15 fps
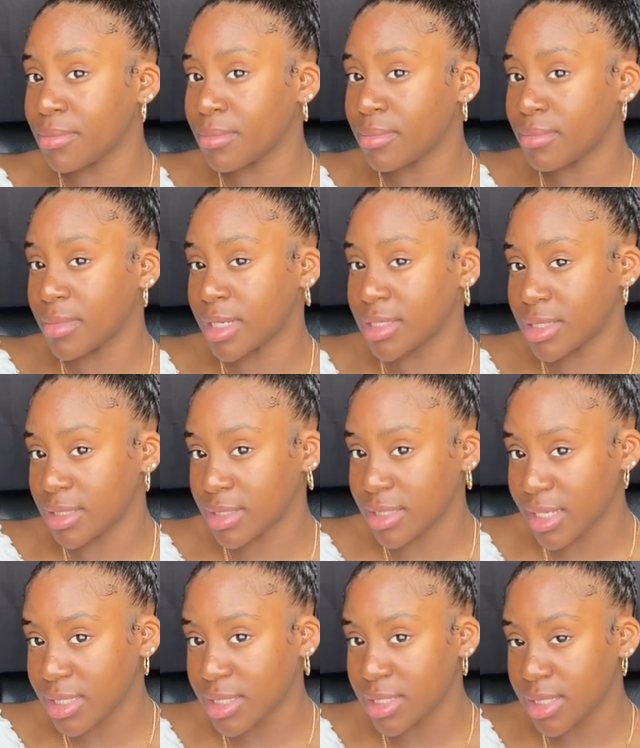my
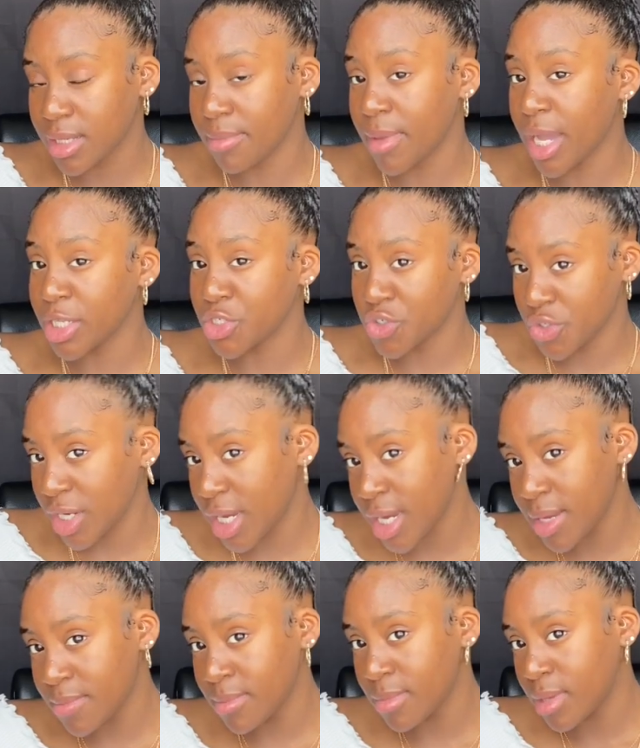success in my
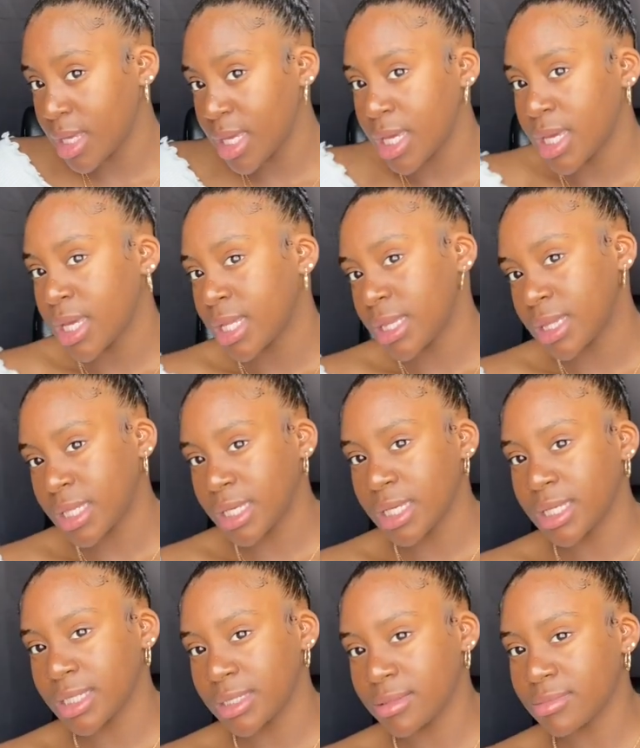dream,
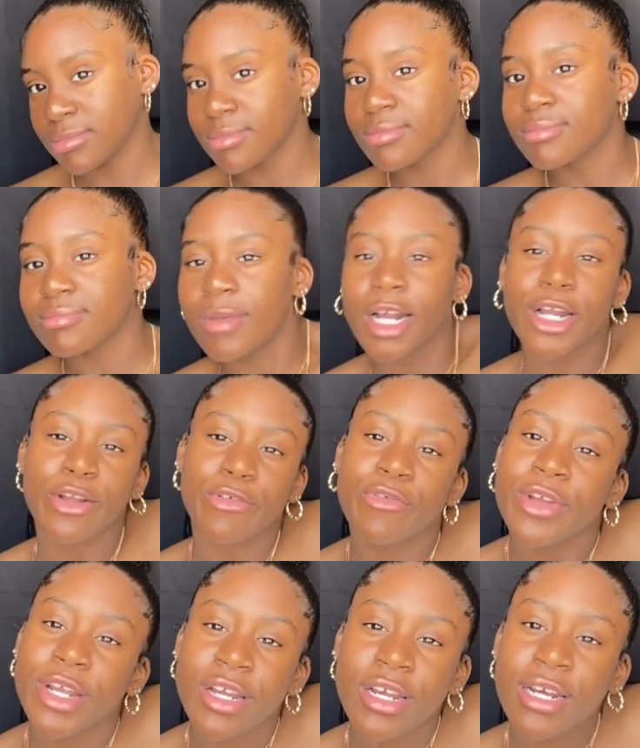then my
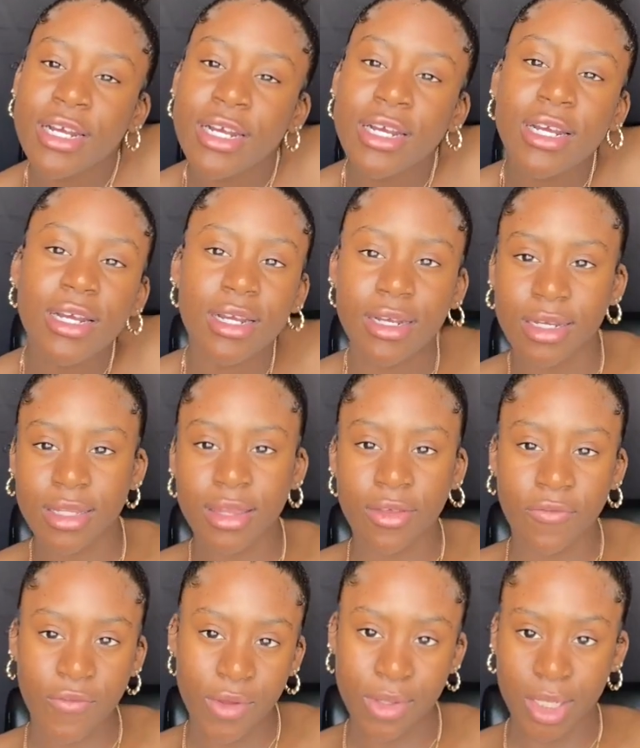career, the
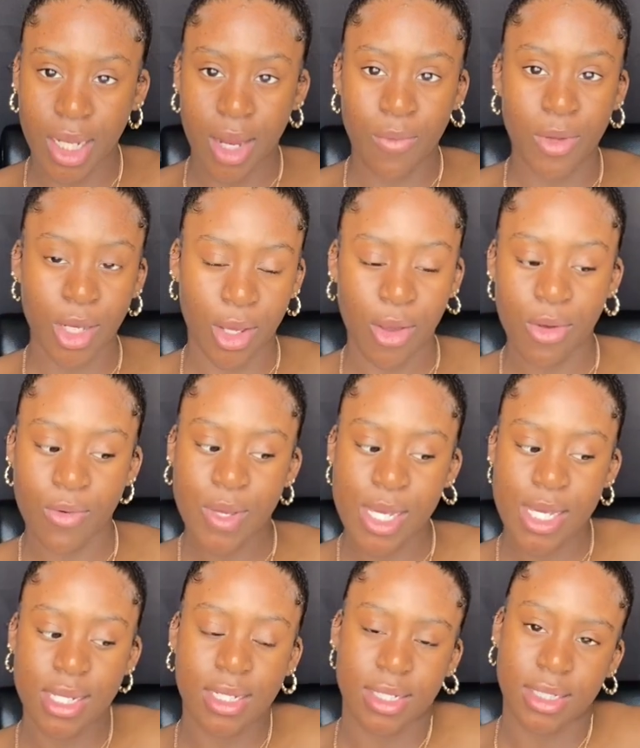field that I want to go
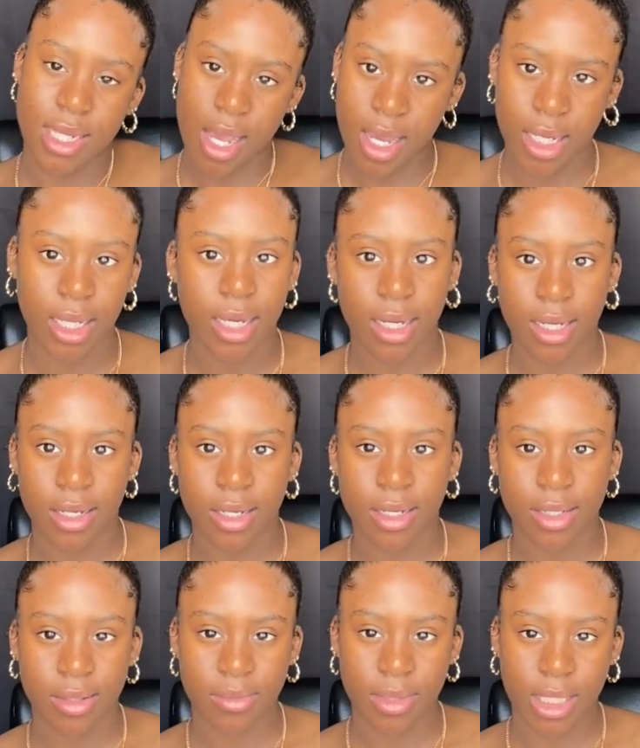in, is out of here,
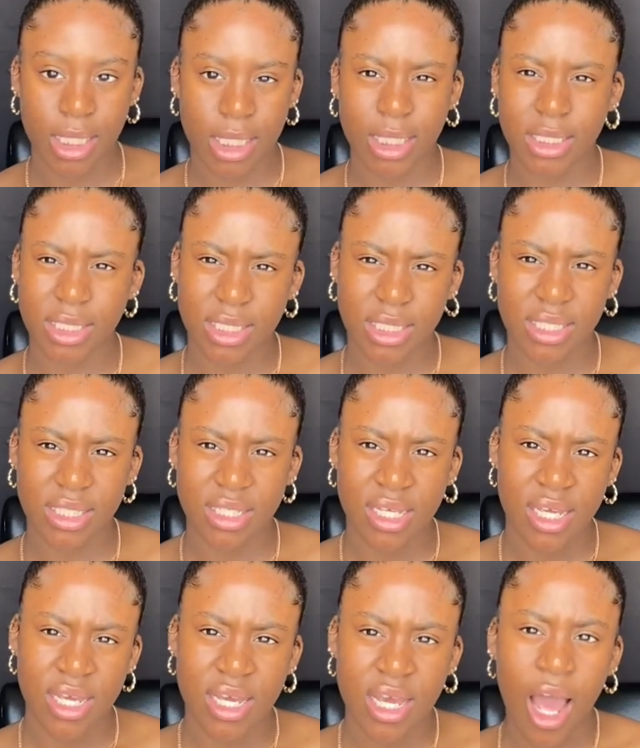because
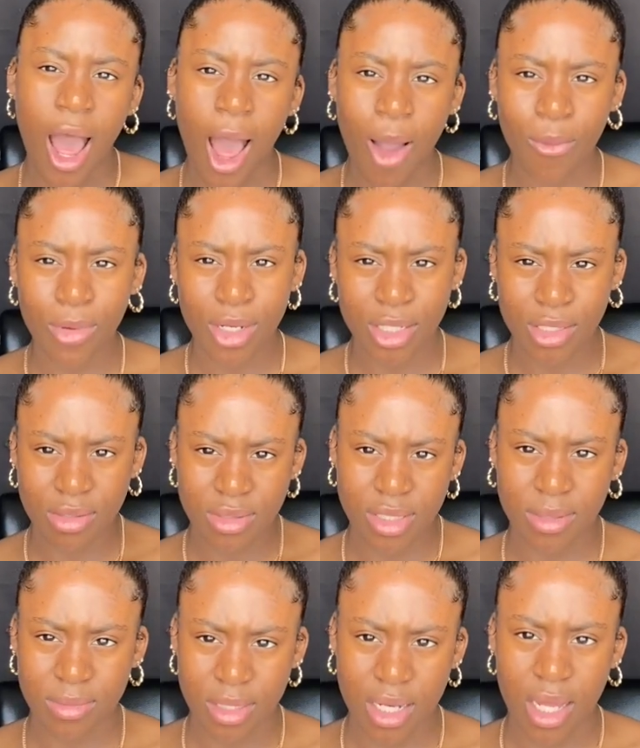I want to do
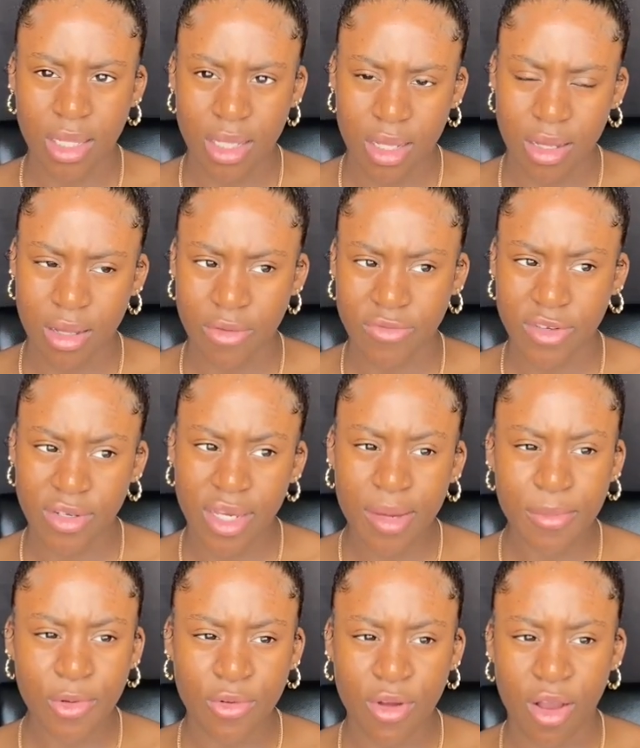something I love. Don't get
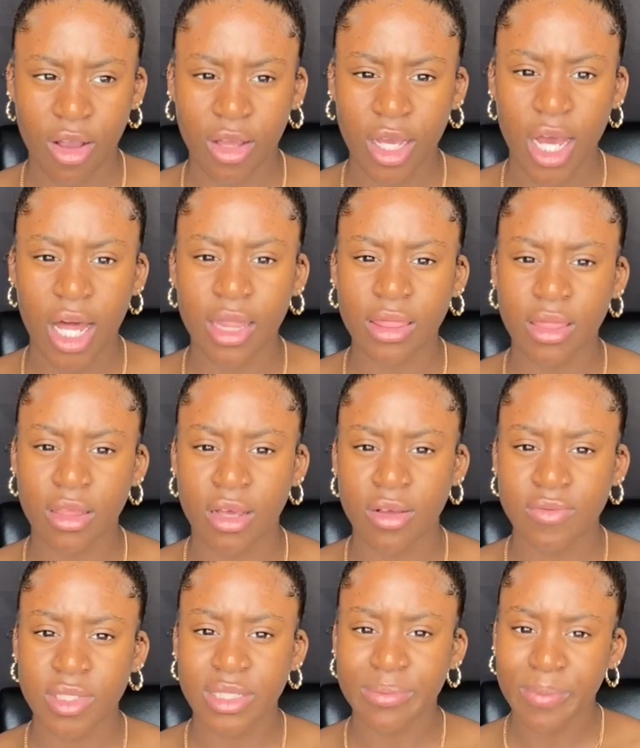me wrong, I love
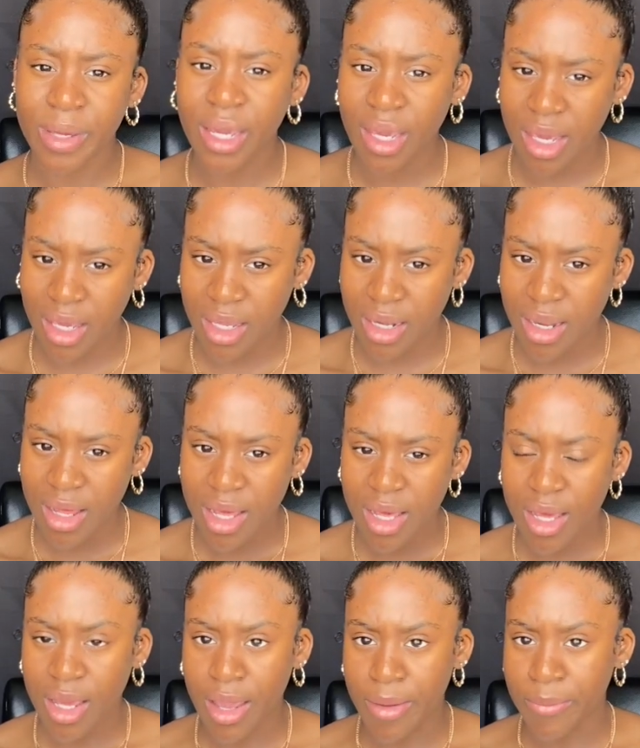speaking
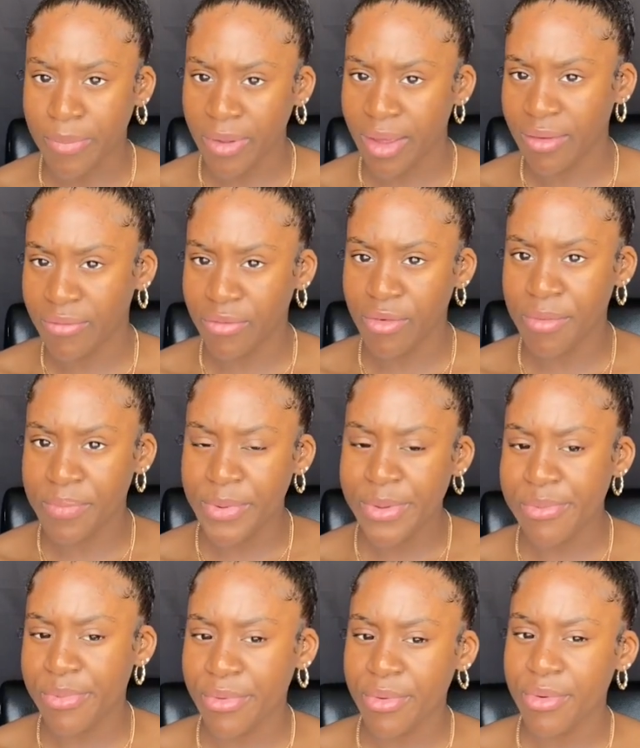and being for
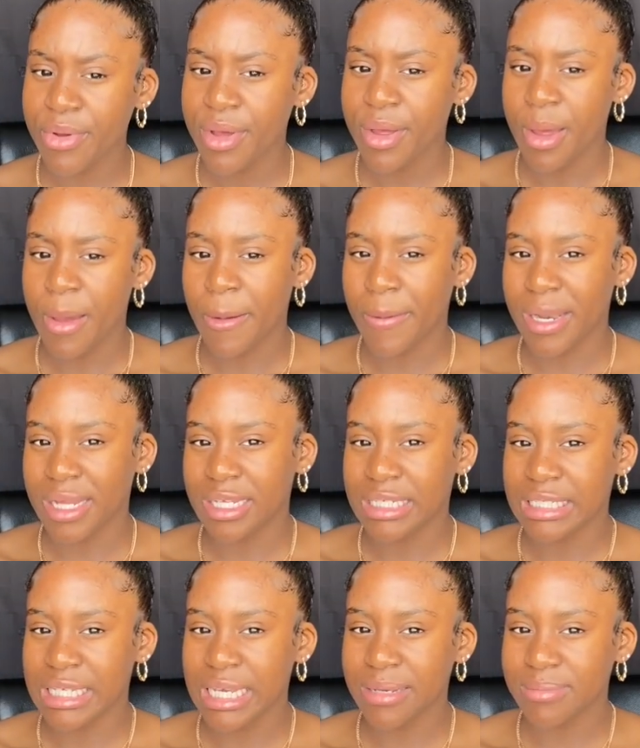people, but at the
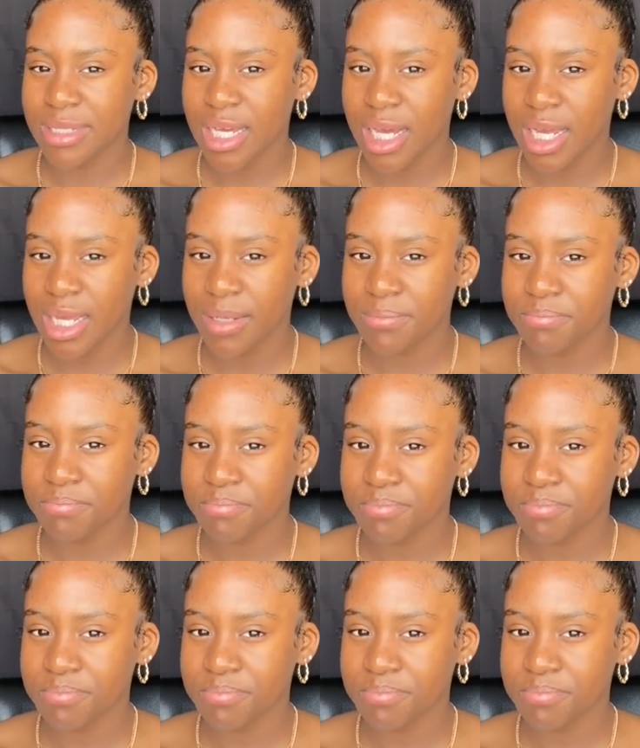same time,